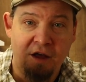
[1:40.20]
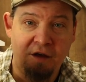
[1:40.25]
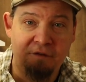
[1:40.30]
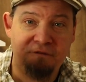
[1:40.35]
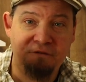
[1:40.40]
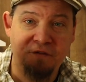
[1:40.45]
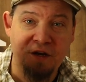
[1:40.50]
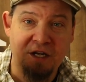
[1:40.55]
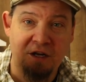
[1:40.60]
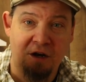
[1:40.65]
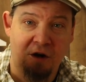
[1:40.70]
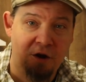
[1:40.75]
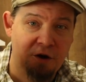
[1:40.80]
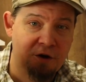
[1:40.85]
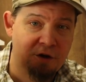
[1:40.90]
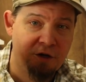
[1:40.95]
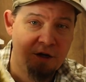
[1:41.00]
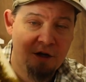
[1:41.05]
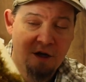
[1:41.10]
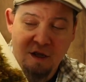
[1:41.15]
feed a lot
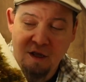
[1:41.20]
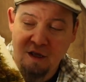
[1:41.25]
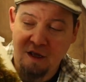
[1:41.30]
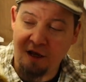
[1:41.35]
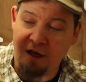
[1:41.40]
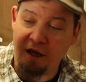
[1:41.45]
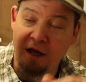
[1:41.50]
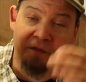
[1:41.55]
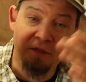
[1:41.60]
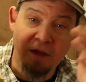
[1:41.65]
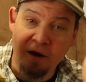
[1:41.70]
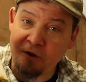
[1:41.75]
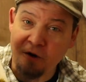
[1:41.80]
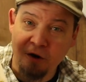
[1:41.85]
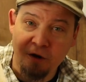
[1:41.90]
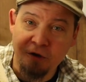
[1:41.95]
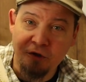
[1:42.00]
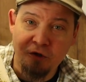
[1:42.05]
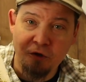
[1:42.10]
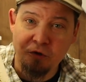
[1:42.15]
on, and they're
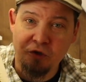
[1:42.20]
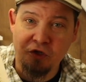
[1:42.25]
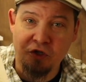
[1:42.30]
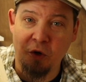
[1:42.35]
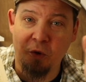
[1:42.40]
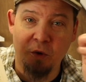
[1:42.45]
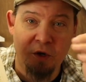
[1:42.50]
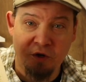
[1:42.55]
going to do so